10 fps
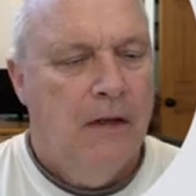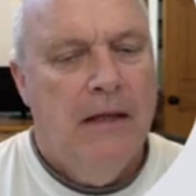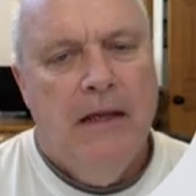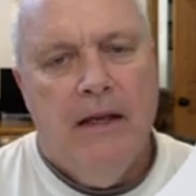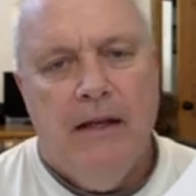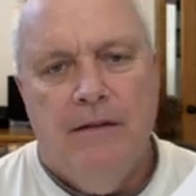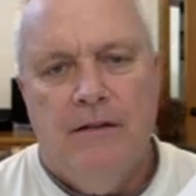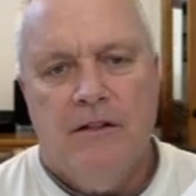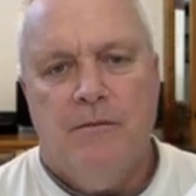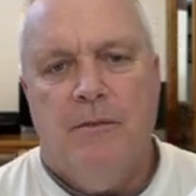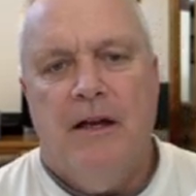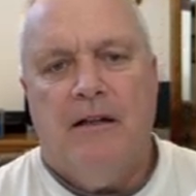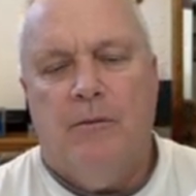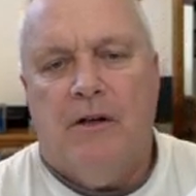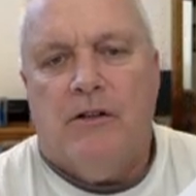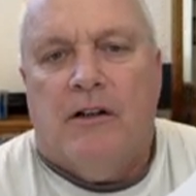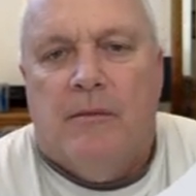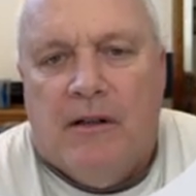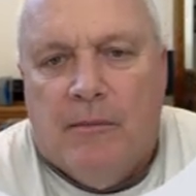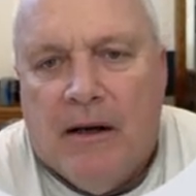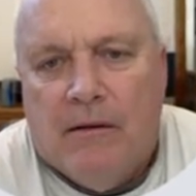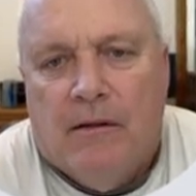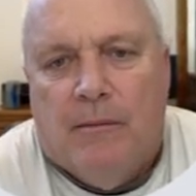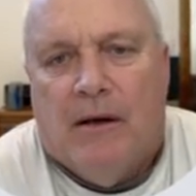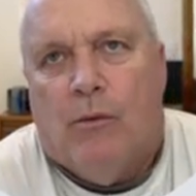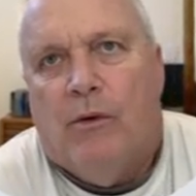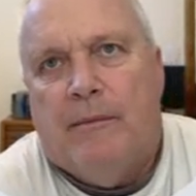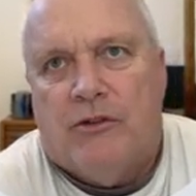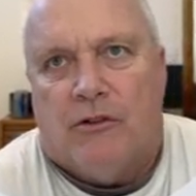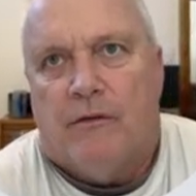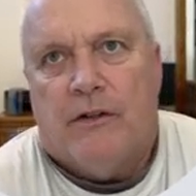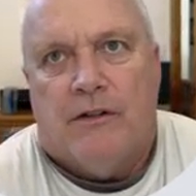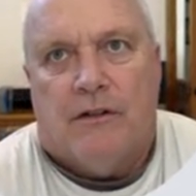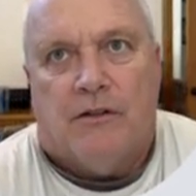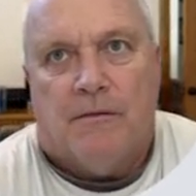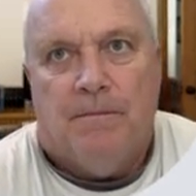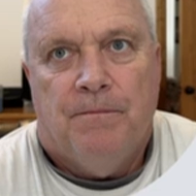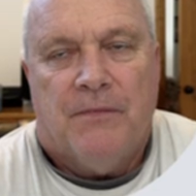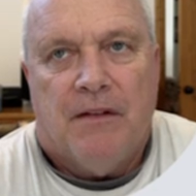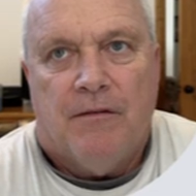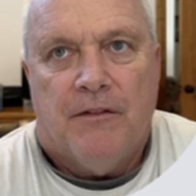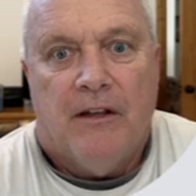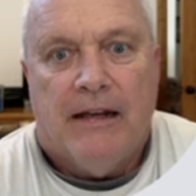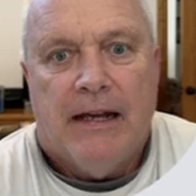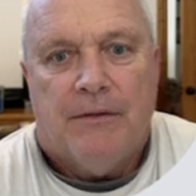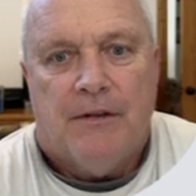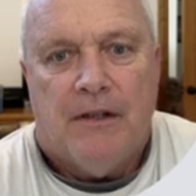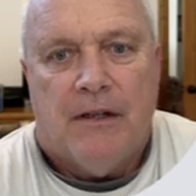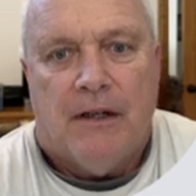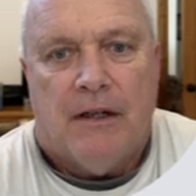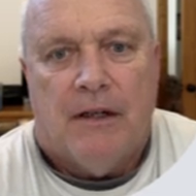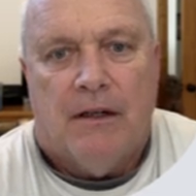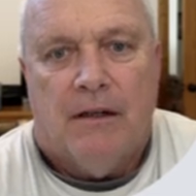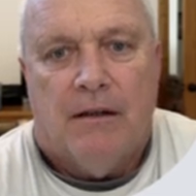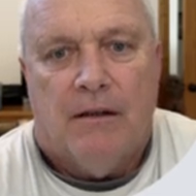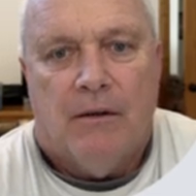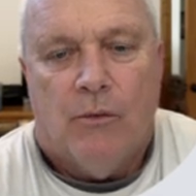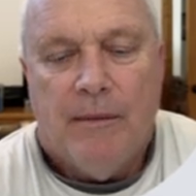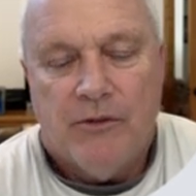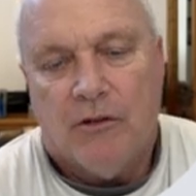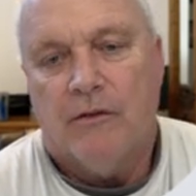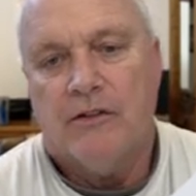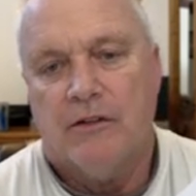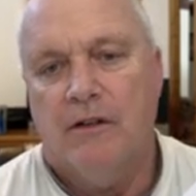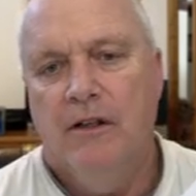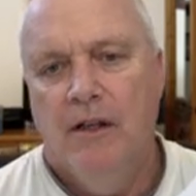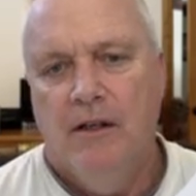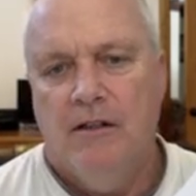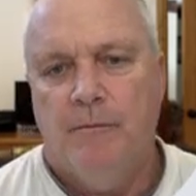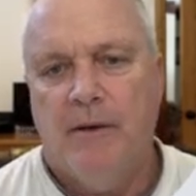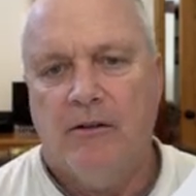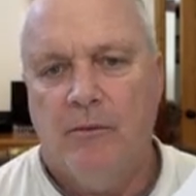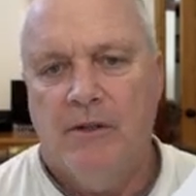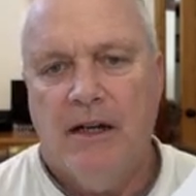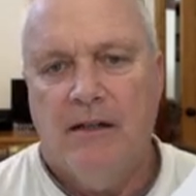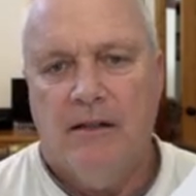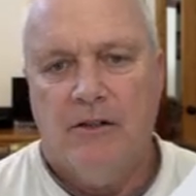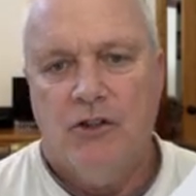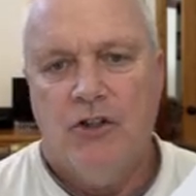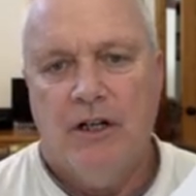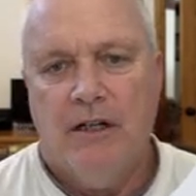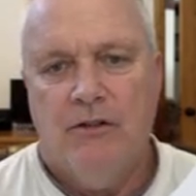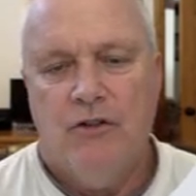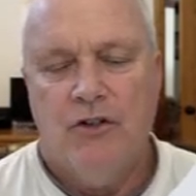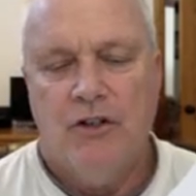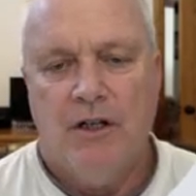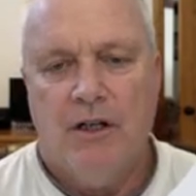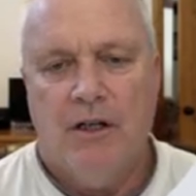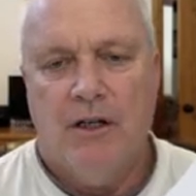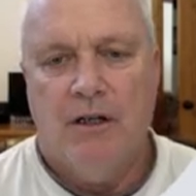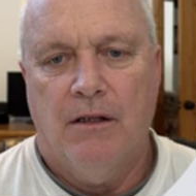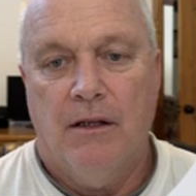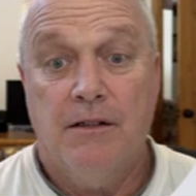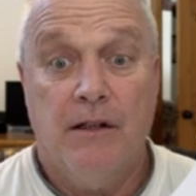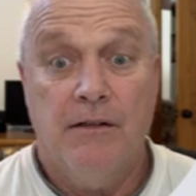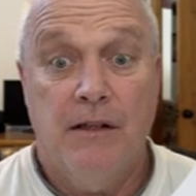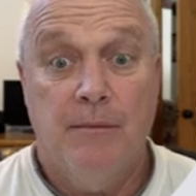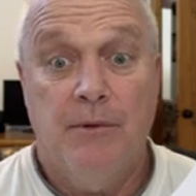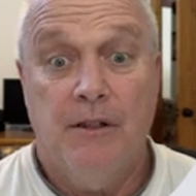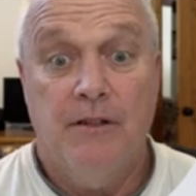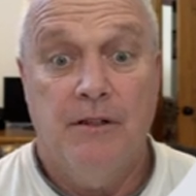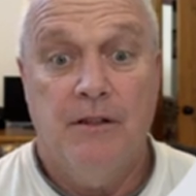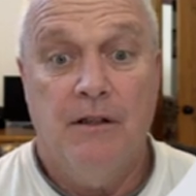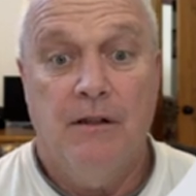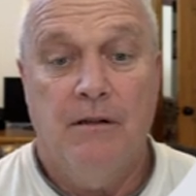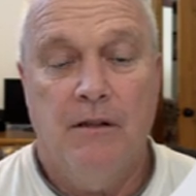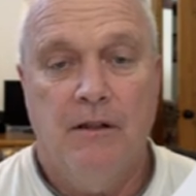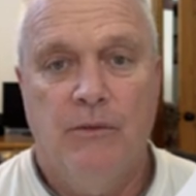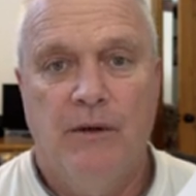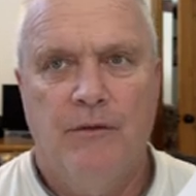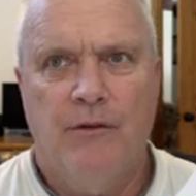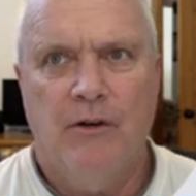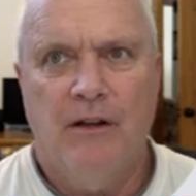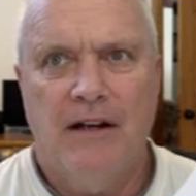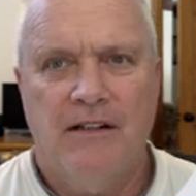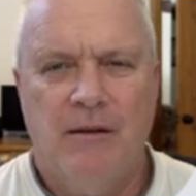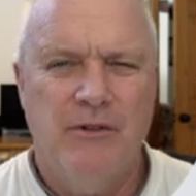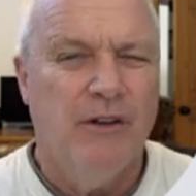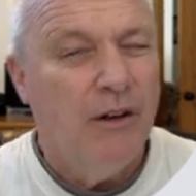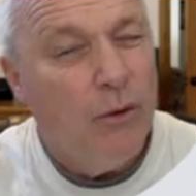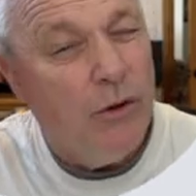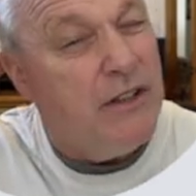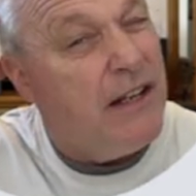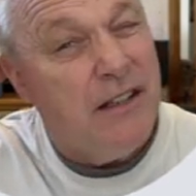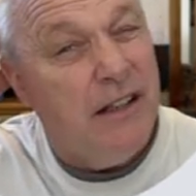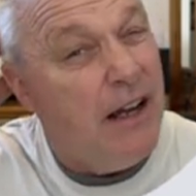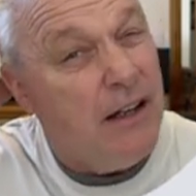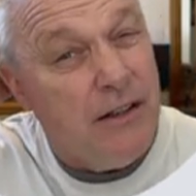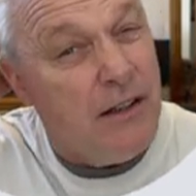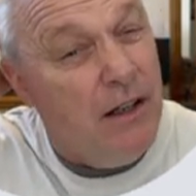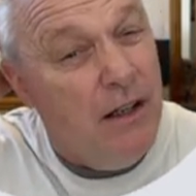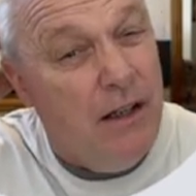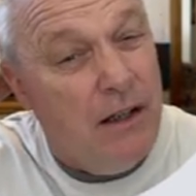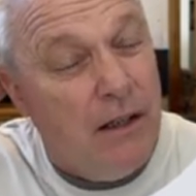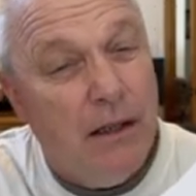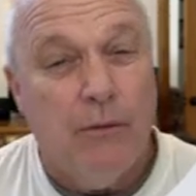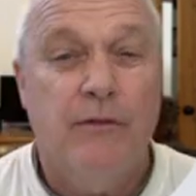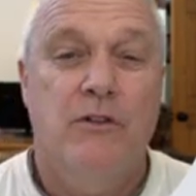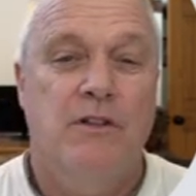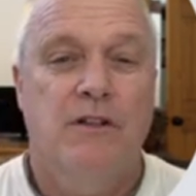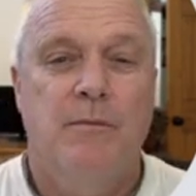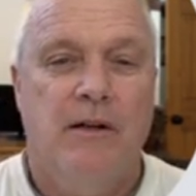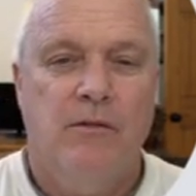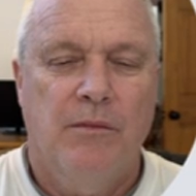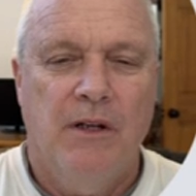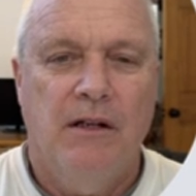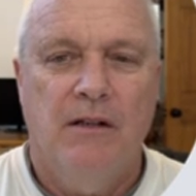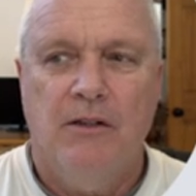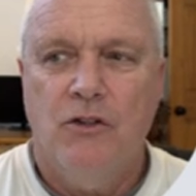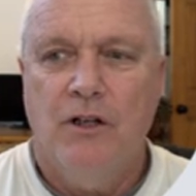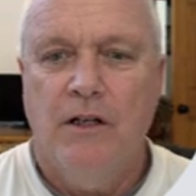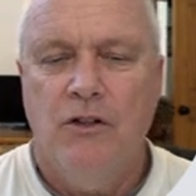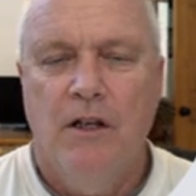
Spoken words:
Hey, this is Mike. I'm going to talk a bit about web services and filling out the web service or the Spectrum Data Exchange Excel templates. And we refer, a lot of times you'll hear the words SDX, and that refers to Spectrum Data Exchange.